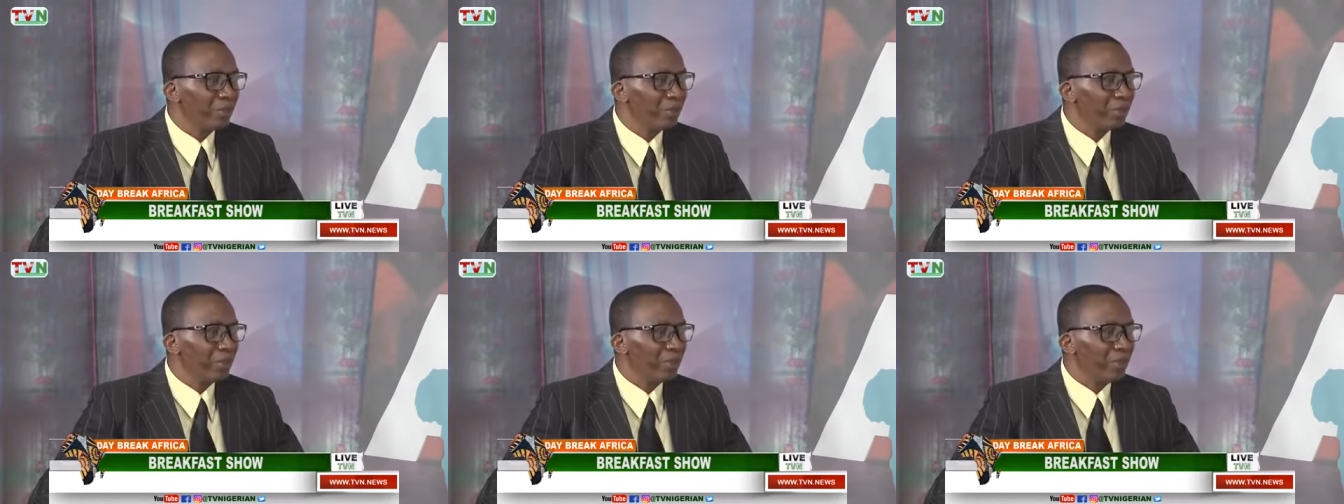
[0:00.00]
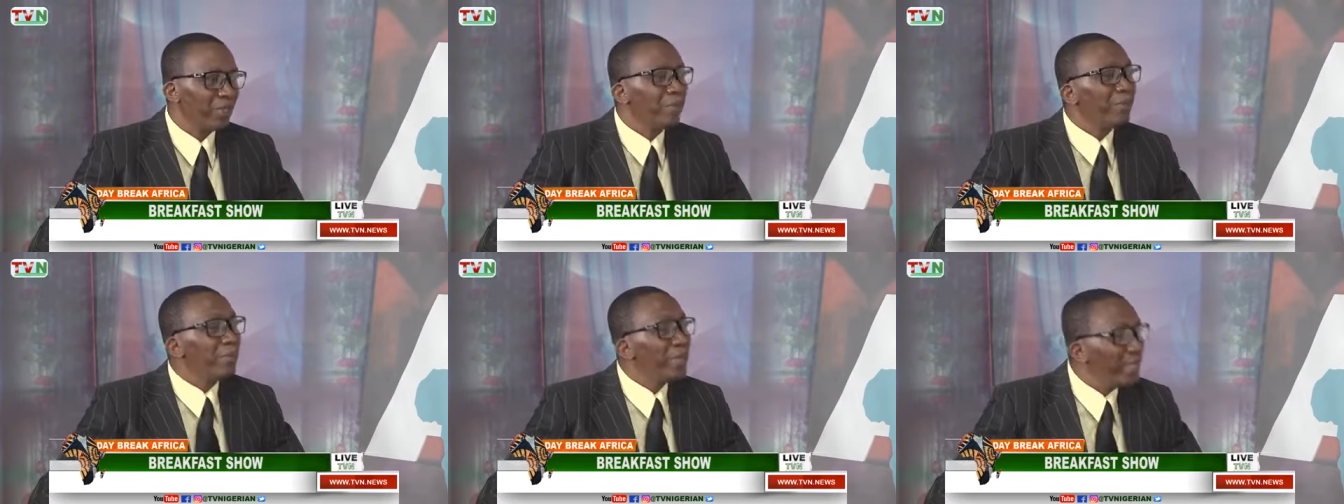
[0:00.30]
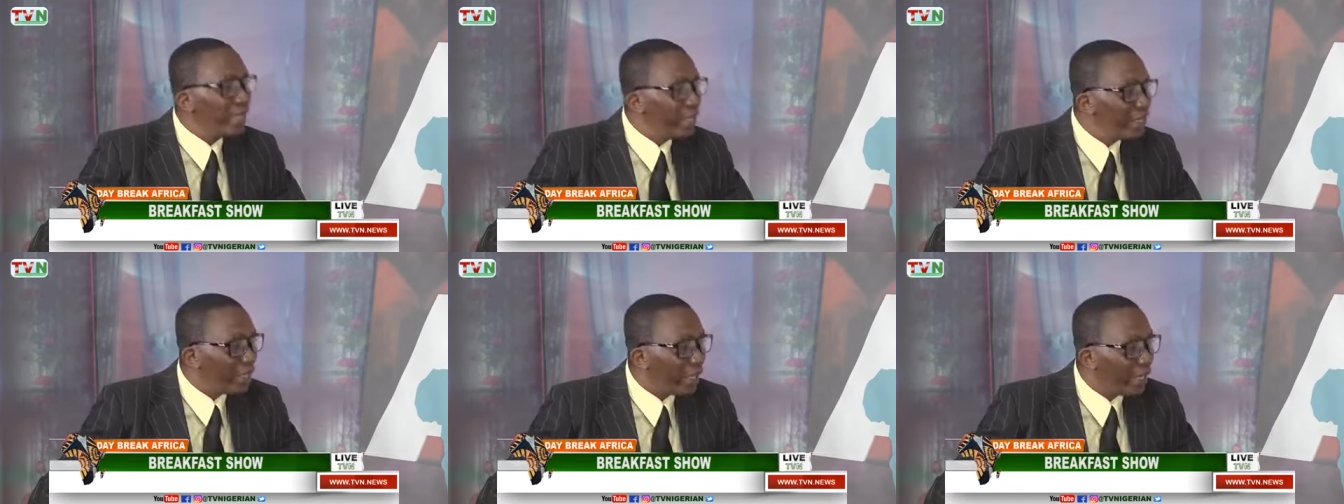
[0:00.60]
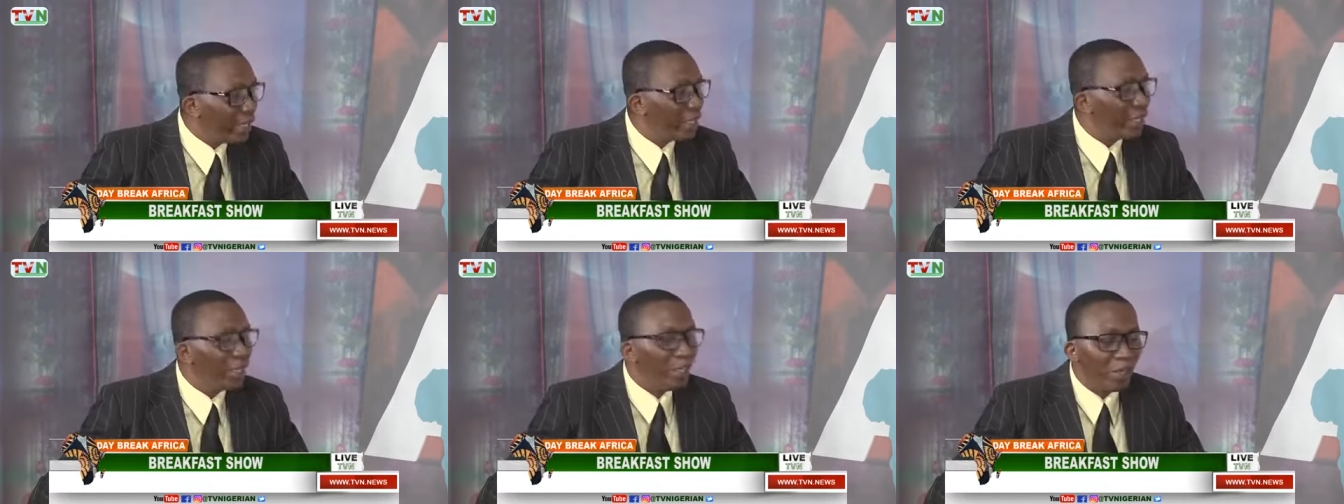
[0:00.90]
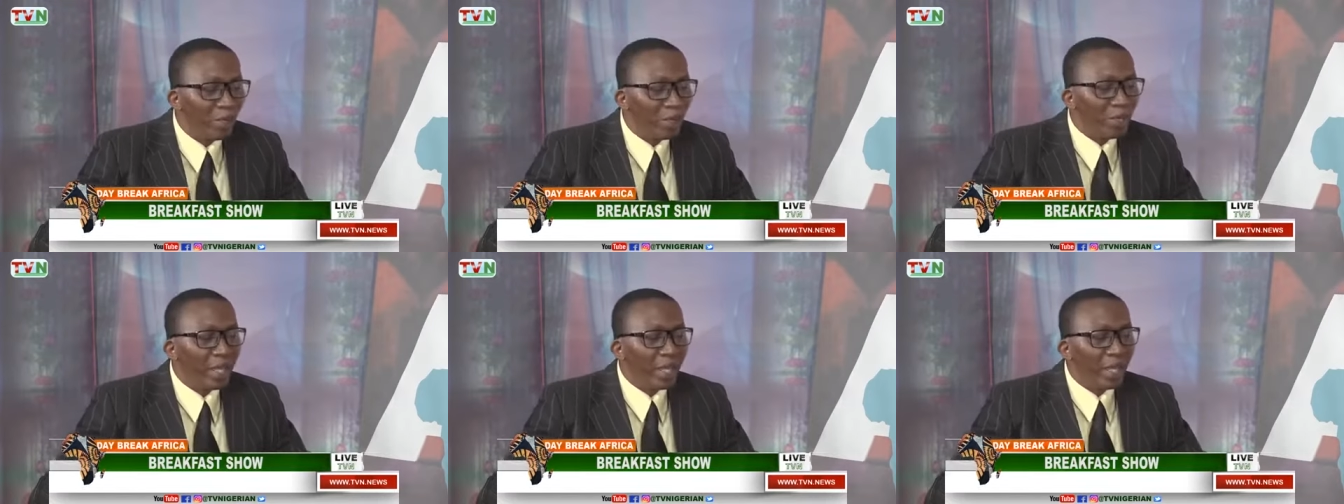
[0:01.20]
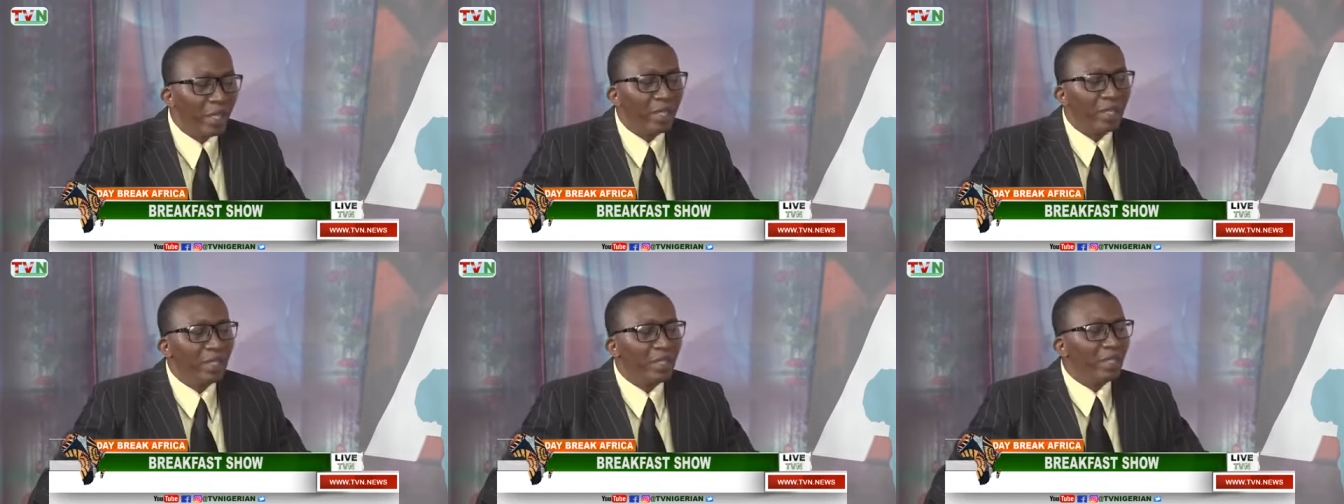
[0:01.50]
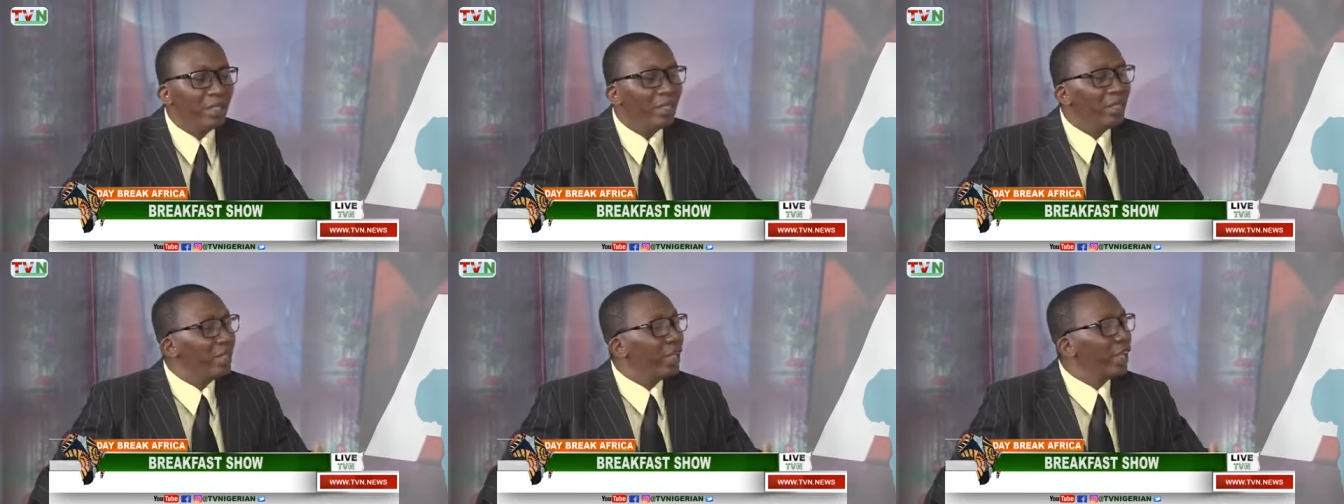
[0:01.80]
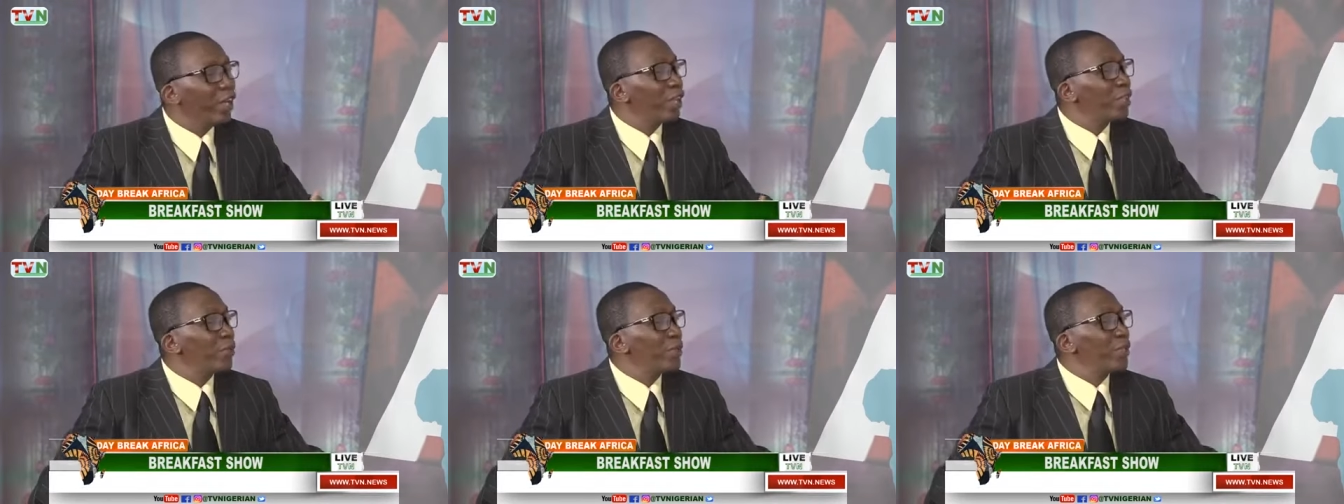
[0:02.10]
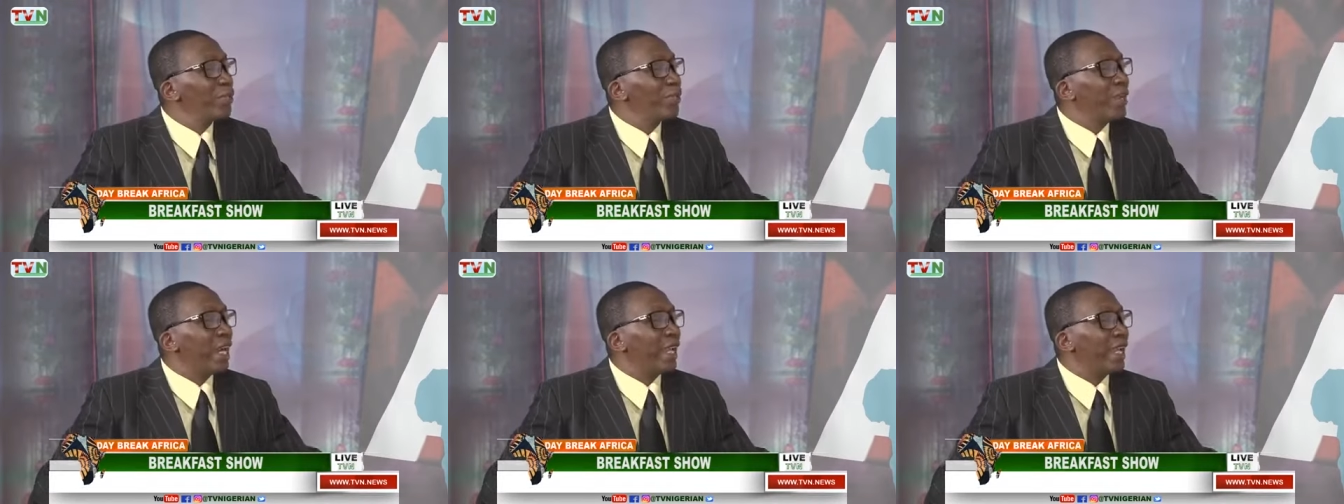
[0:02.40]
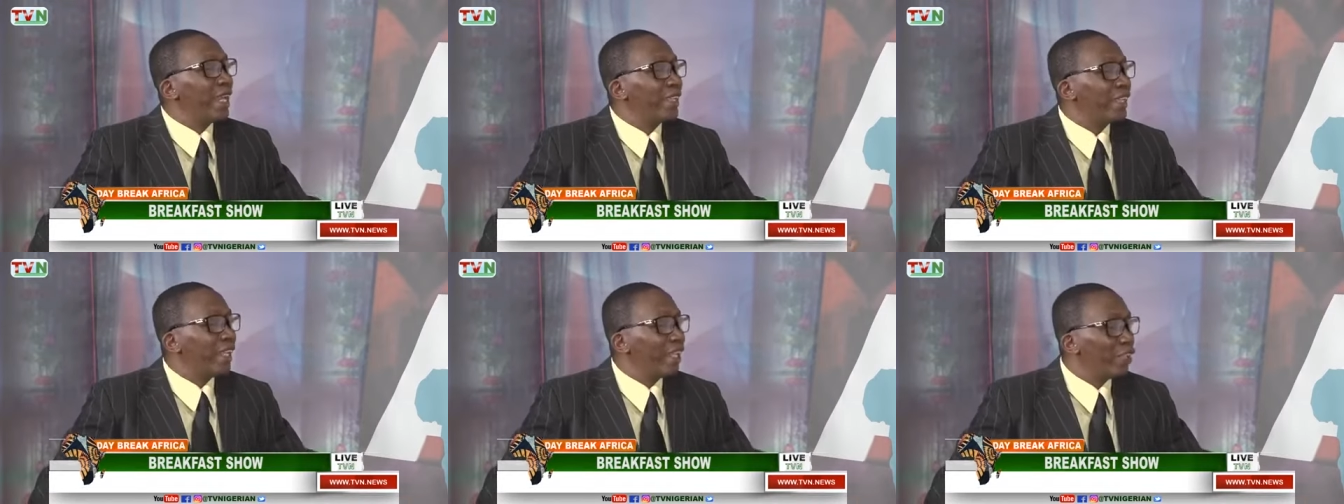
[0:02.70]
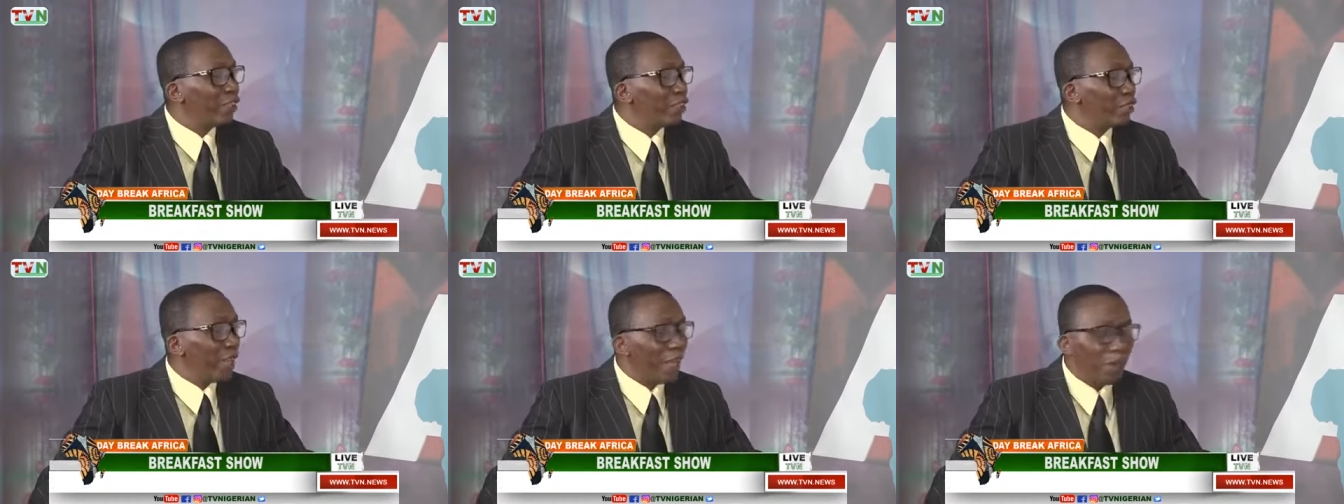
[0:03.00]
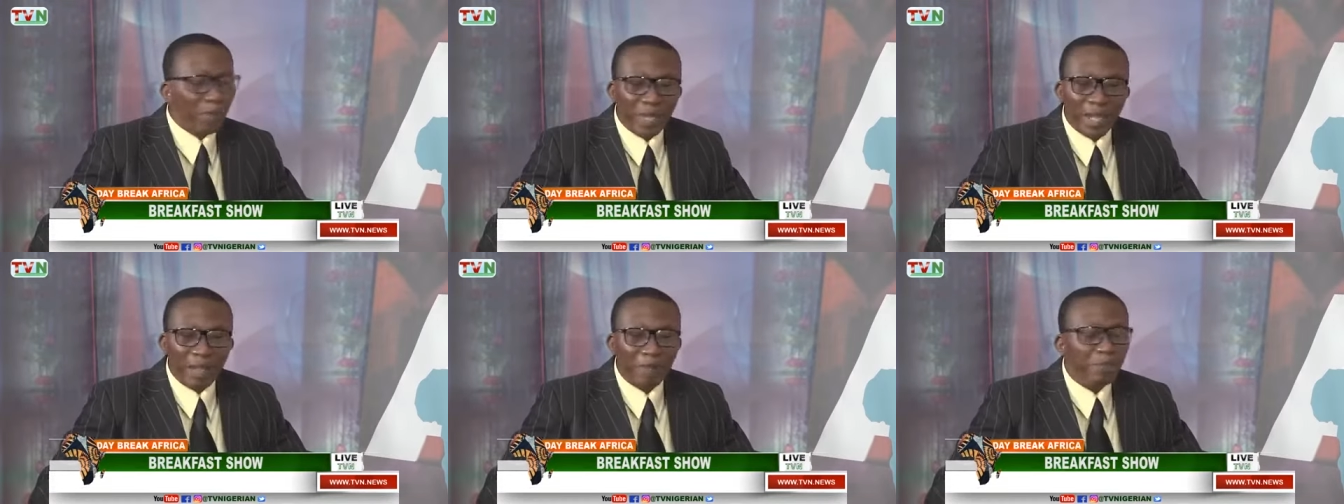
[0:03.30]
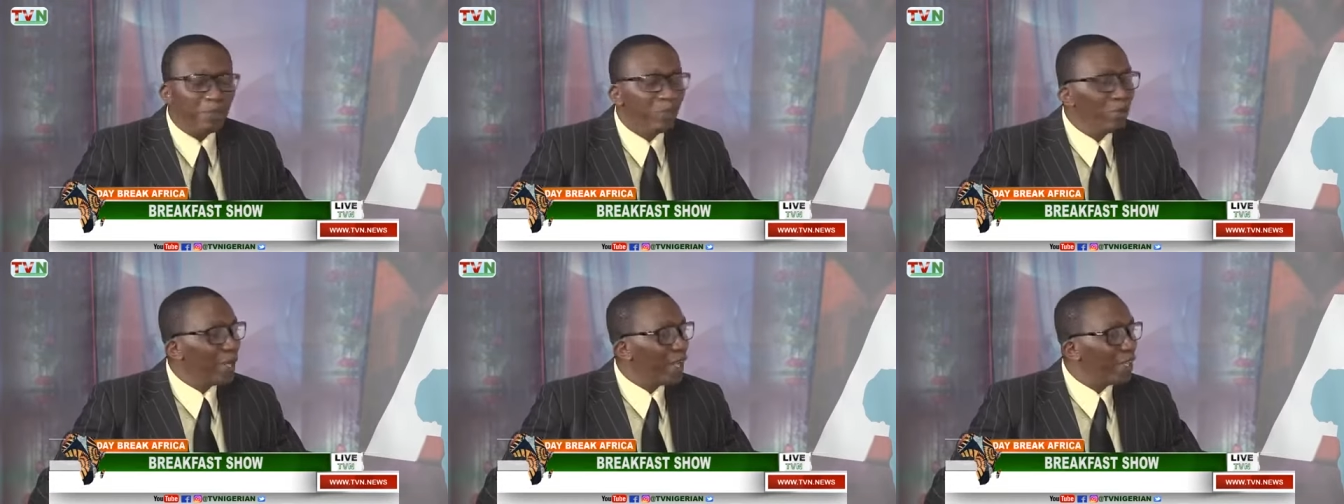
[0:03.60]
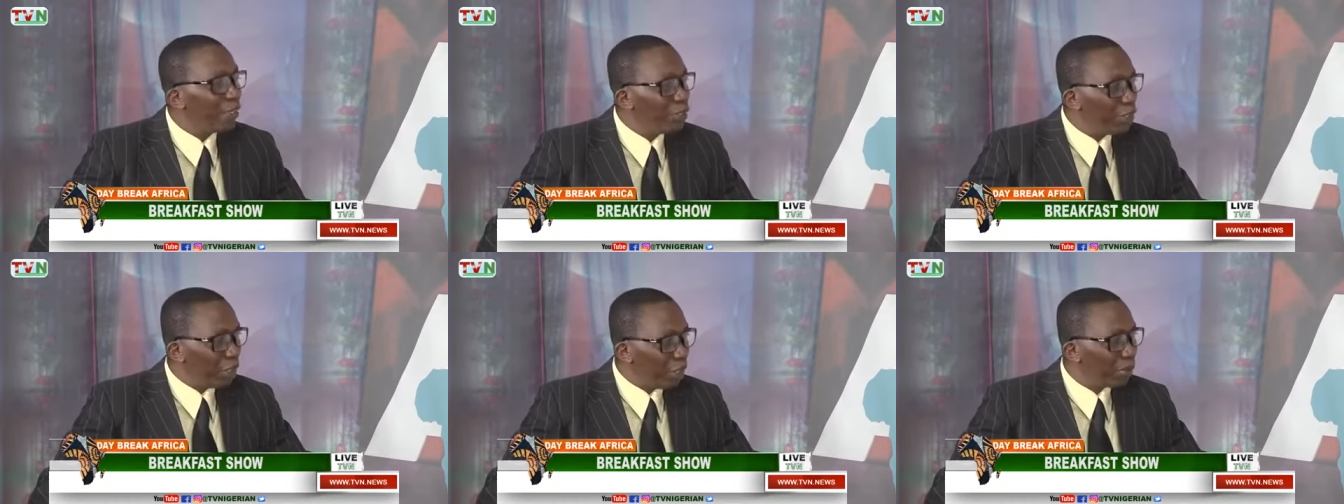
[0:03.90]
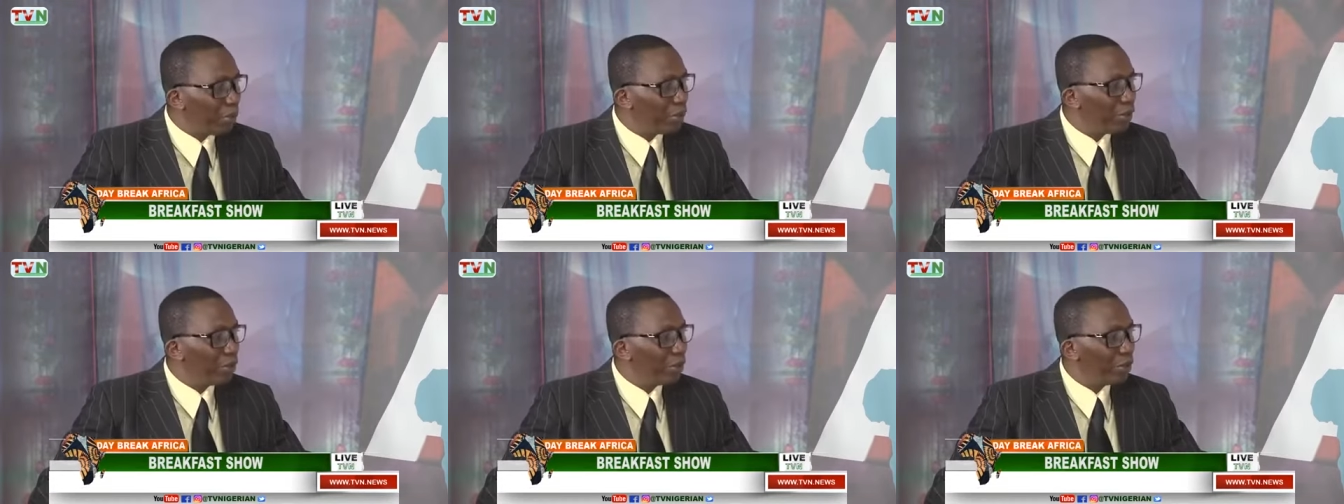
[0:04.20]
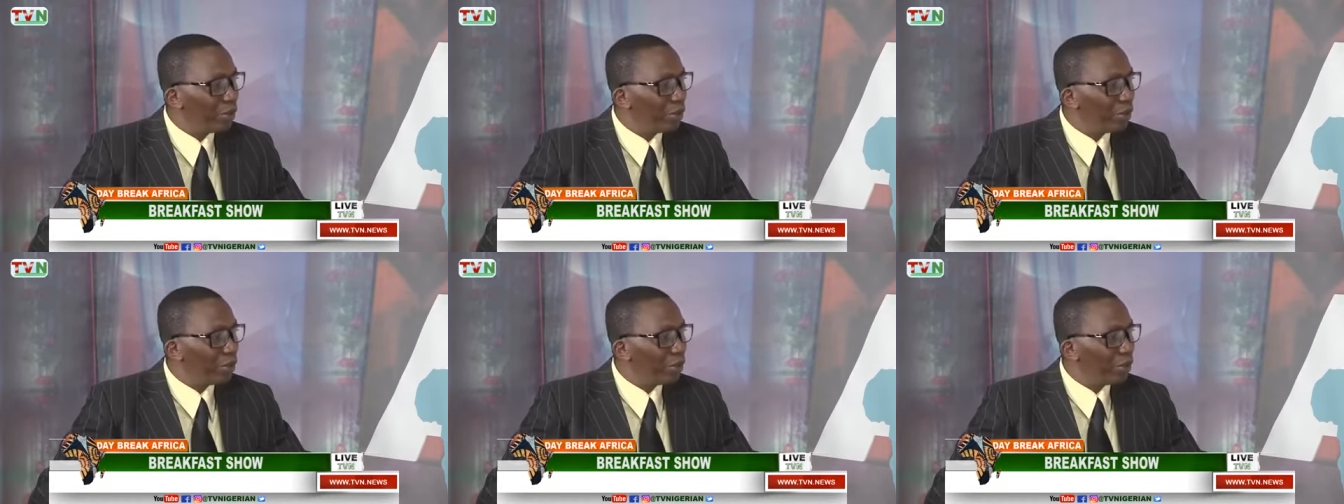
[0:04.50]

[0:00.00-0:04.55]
The police said, okay, the hospital alerted us, I will have to do our job.